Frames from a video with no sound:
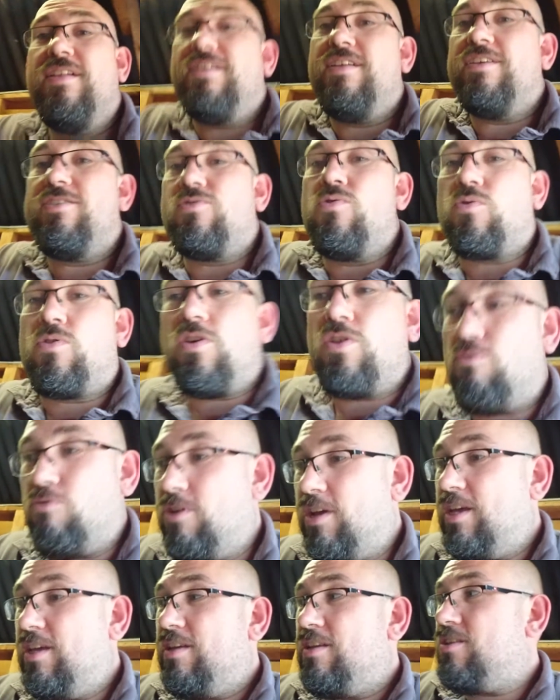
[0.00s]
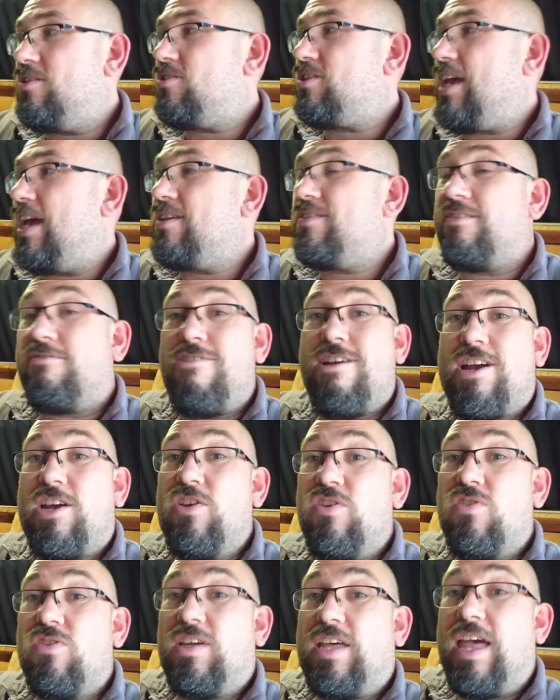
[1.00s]
it's all good really, it's just a case of cracking
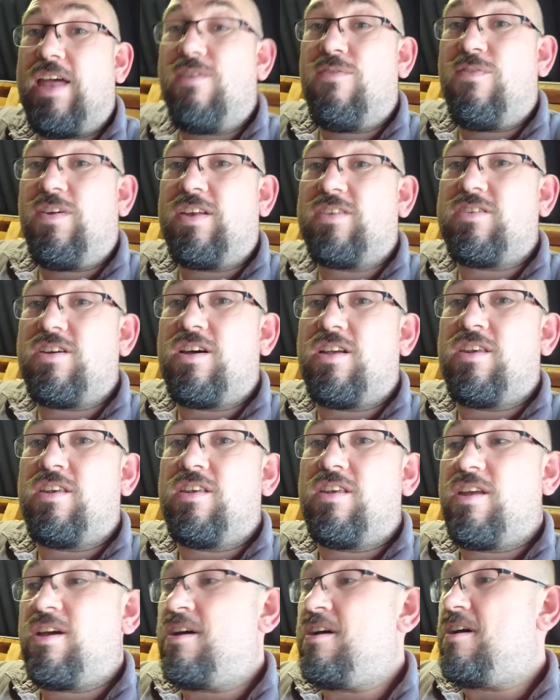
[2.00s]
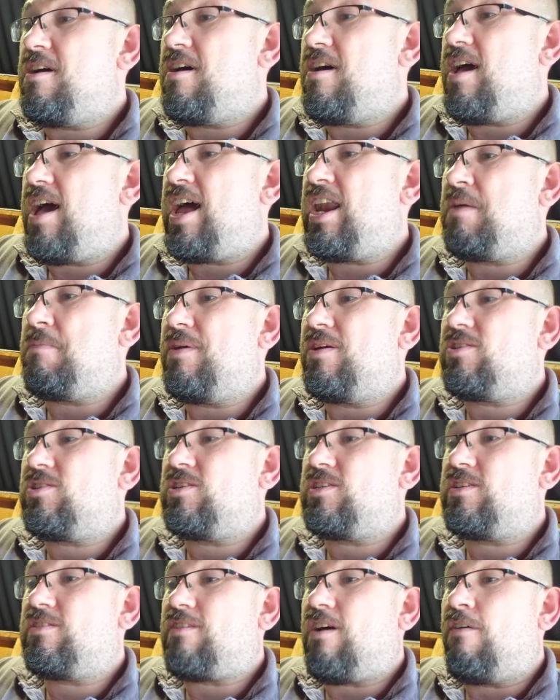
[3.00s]
on and getting everything done. Any
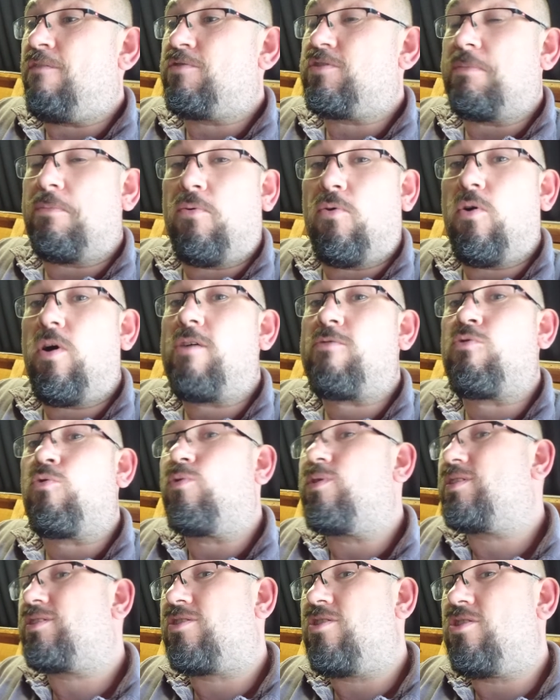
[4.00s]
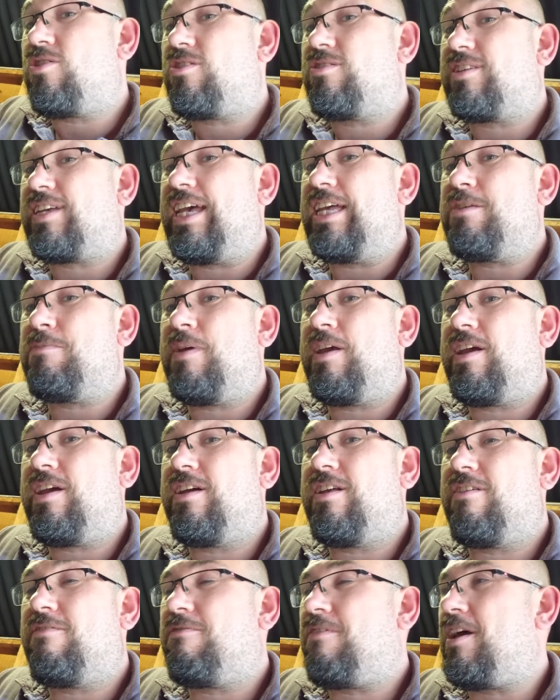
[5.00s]
messages of support are always good because it gives me
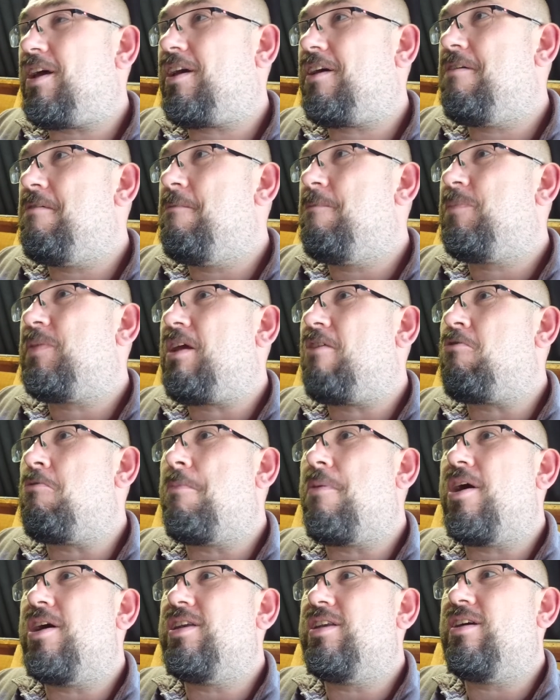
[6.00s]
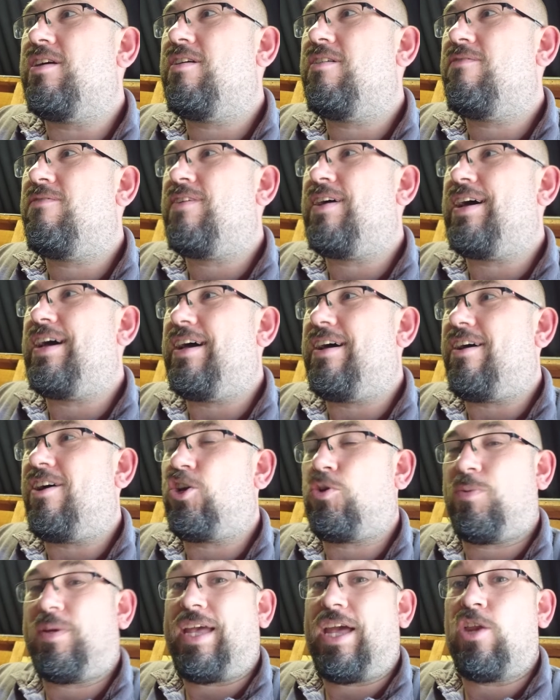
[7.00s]
kind of like a reminder that I
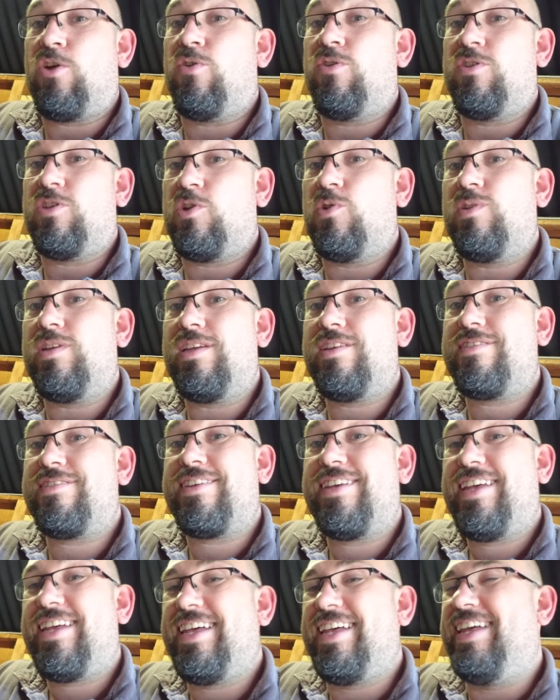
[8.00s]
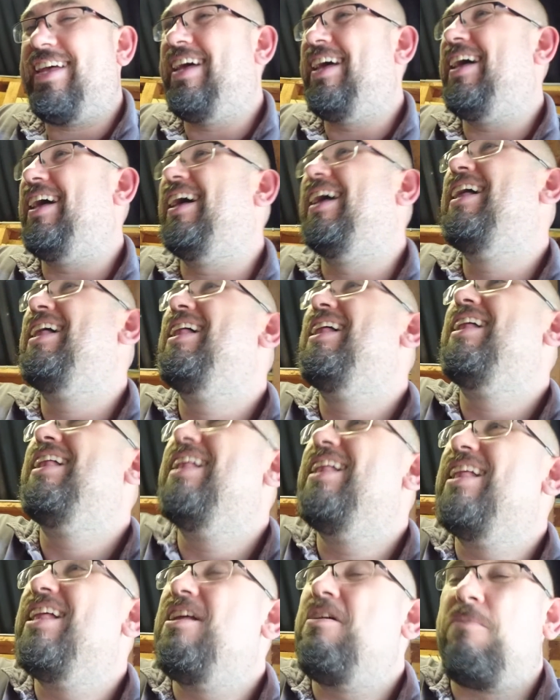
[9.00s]
should be getting on and doing this.
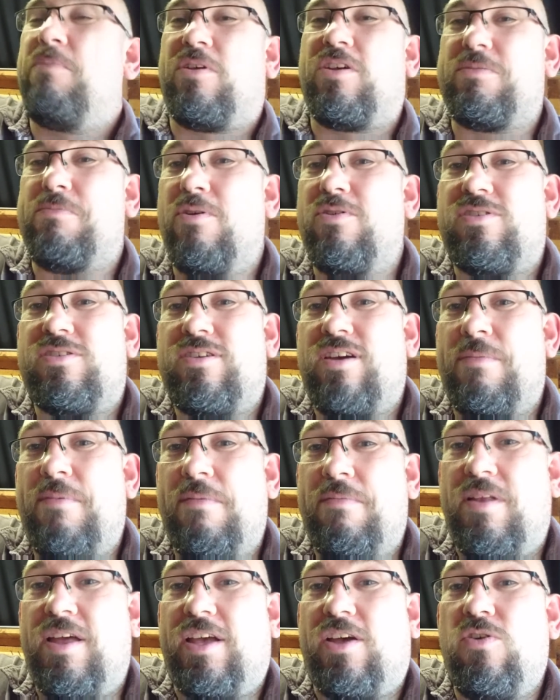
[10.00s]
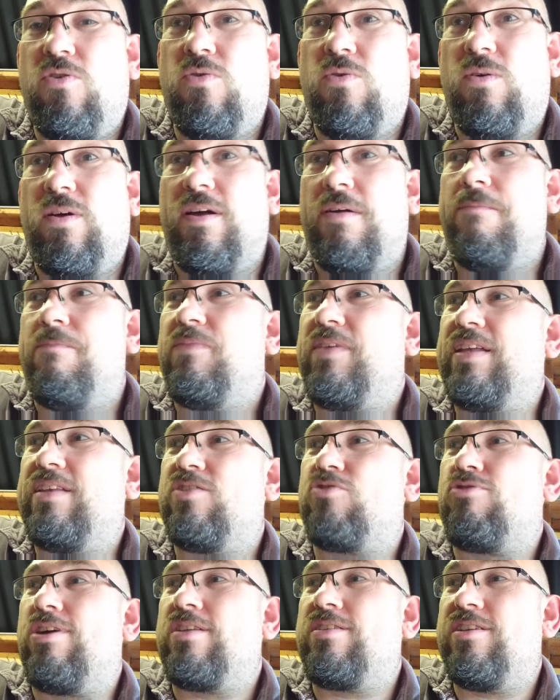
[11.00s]
Because most of the time I'm like, oh, get
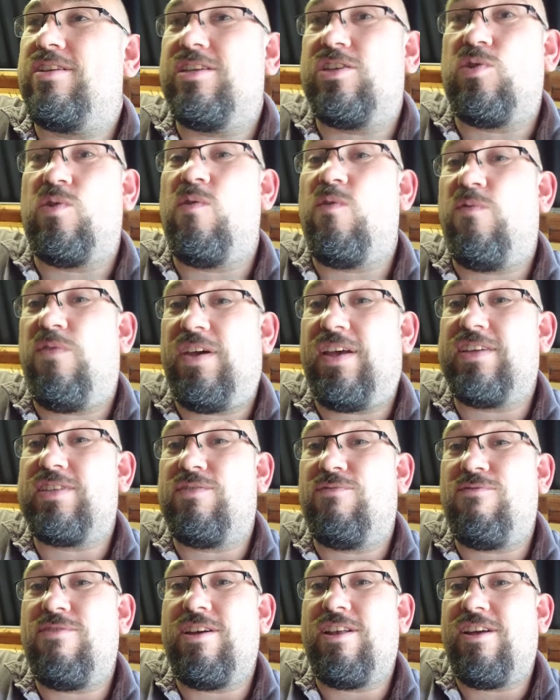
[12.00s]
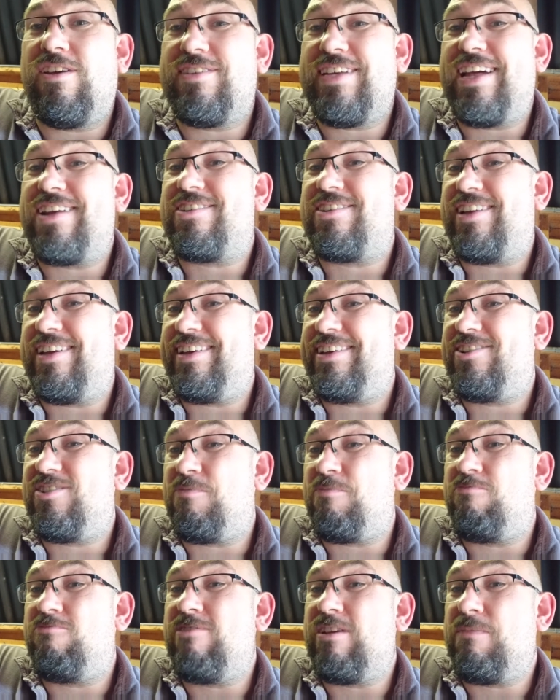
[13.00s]
distracted and do other things and realise actually I
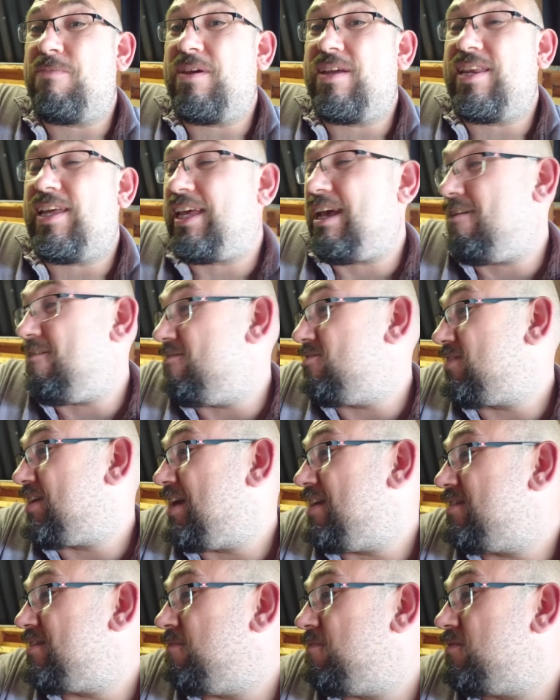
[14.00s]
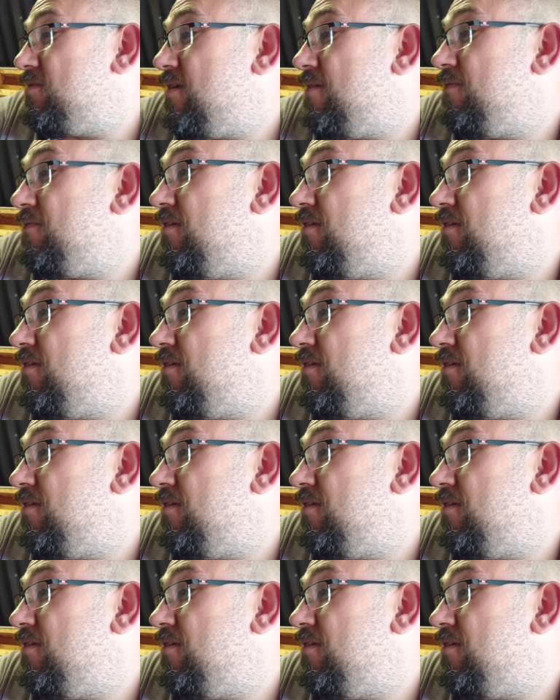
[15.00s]
should really be in the garage getting some stuff